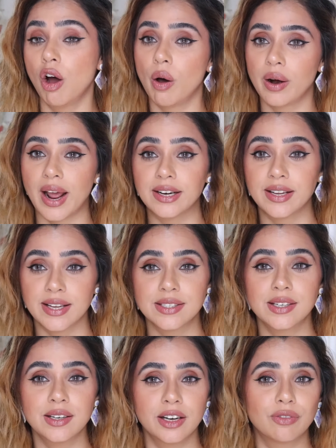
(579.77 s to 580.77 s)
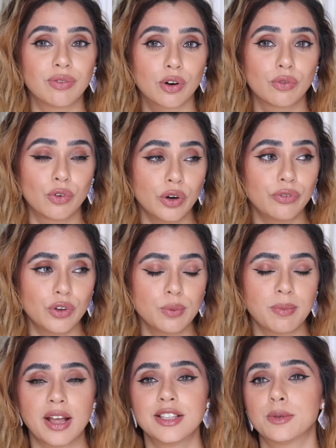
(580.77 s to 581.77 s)
or I tested it for a good few
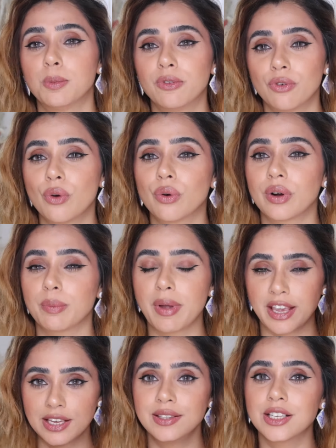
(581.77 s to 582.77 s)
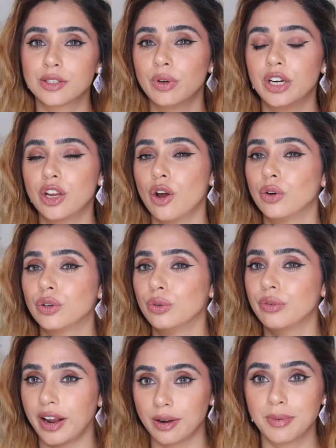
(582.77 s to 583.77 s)
months before making this video to
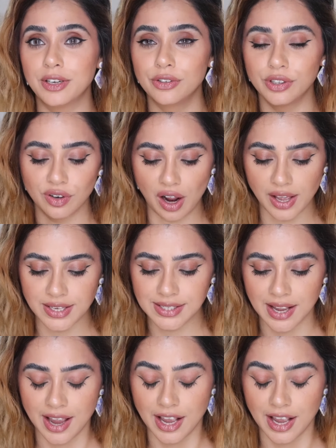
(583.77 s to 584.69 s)
recommend to you guys.